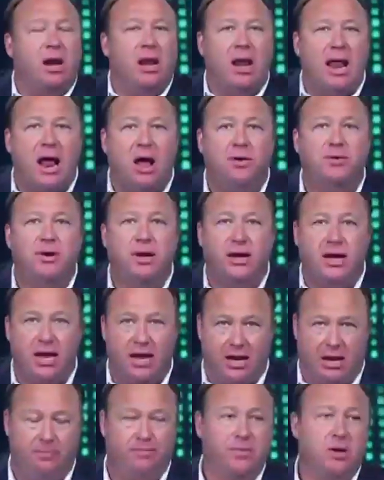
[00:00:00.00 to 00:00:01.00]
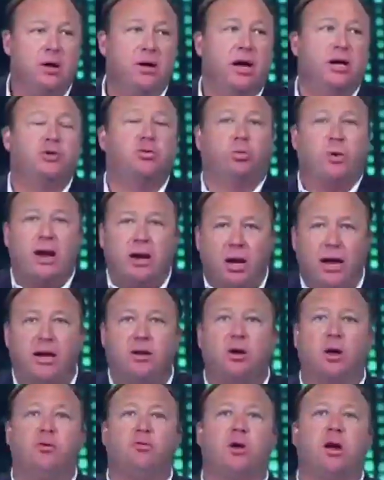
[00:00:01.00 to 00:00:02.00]
even allowed to get it. It's
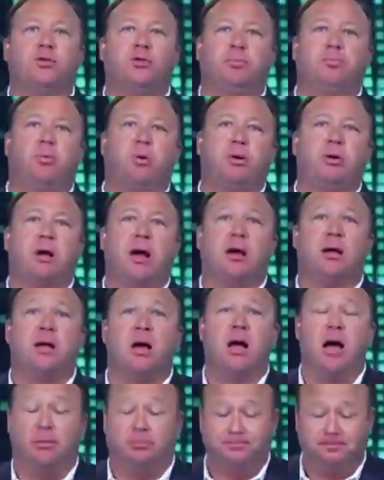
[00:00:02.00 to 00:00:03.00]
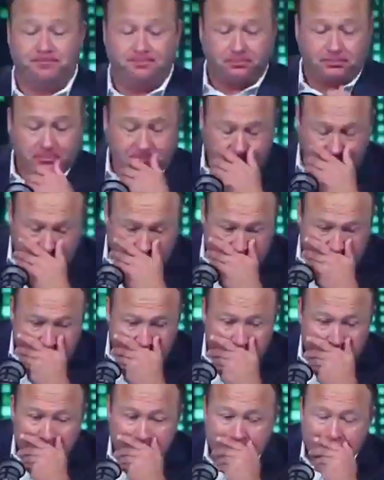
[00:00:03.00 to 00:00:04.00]
redlinked on drudgereport.com.
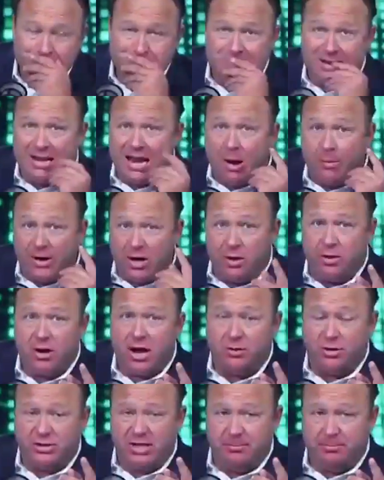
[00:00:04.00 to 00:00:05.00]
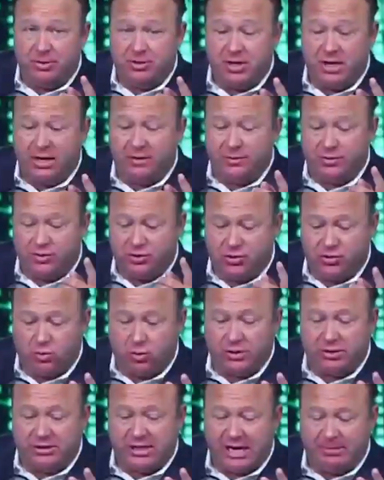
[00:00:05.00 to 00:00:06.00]
But now we go to Dr. Steve Pieczenik. This is a
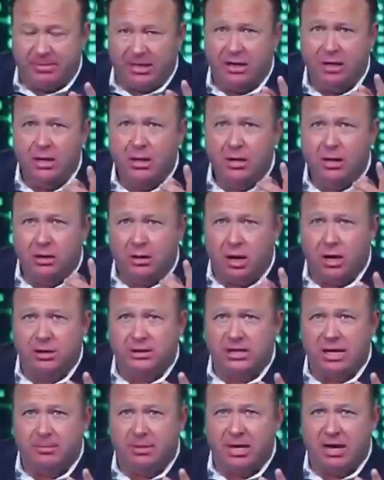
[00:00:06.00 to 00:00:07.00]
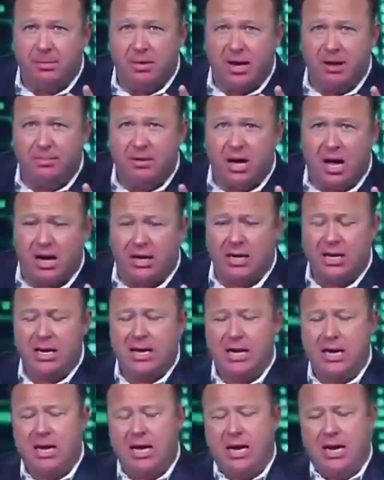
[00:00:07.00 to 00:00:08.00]
short segment, long segment coming up, Doc.
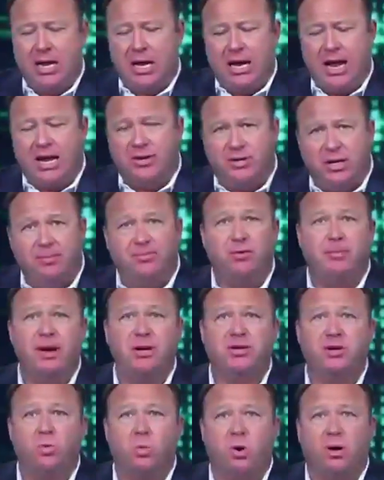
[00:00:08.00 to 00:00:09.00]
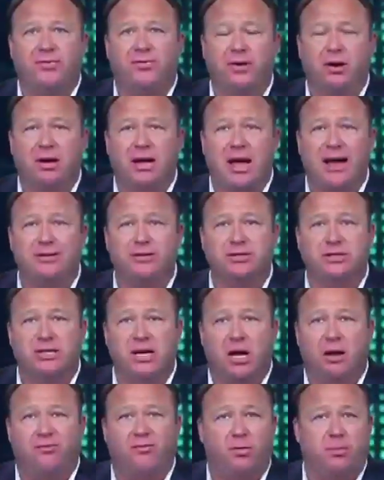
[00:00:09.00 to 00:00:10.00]
As an information warfare guy
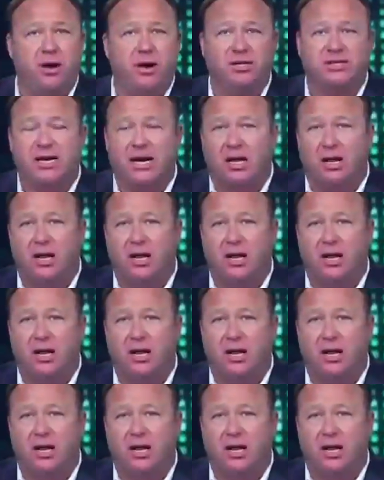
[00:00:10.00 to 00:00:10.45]
yourself, former head of